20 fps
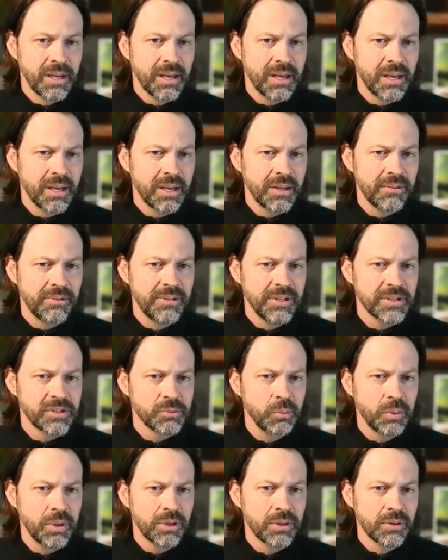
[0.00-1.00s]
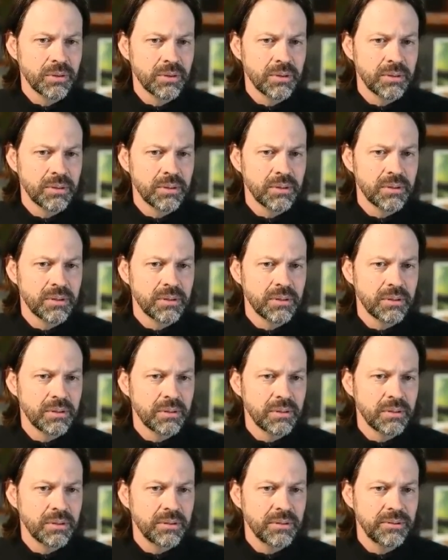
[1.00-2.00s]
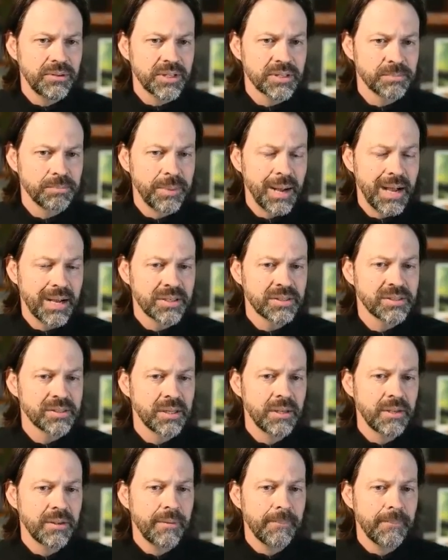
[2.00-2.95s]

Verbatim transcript: uh, this will, this box,